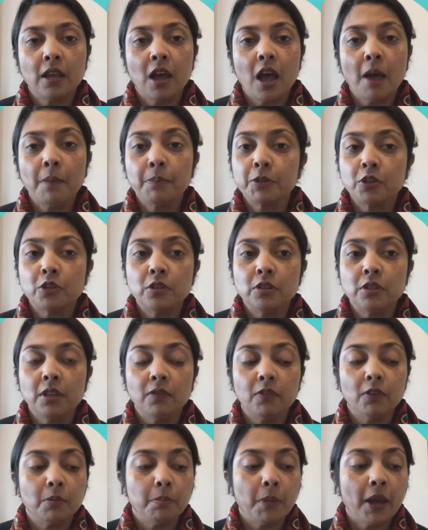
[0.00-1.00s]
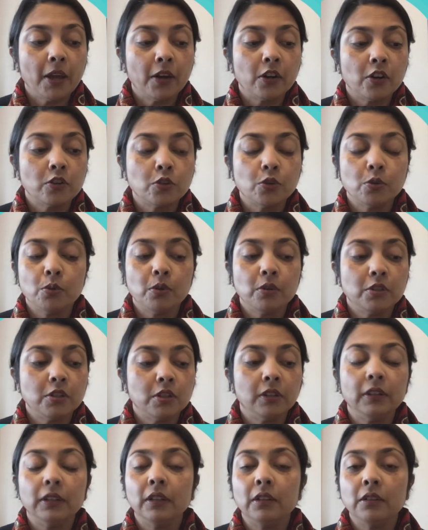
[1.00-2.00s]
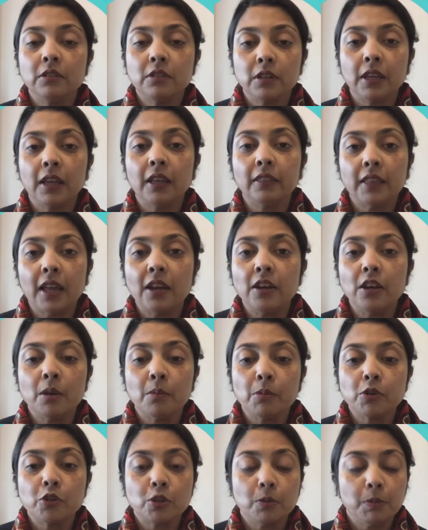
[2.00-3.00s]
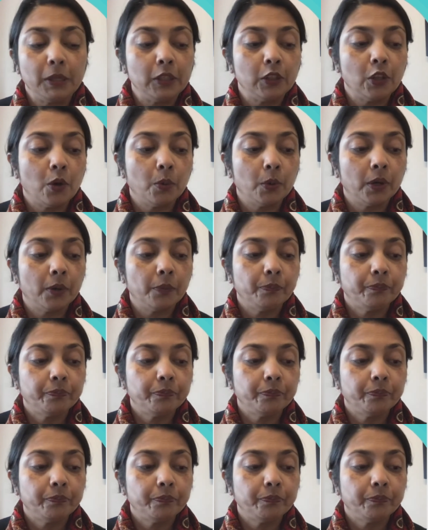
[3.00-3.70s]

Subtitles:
options even better to get that number to be lower.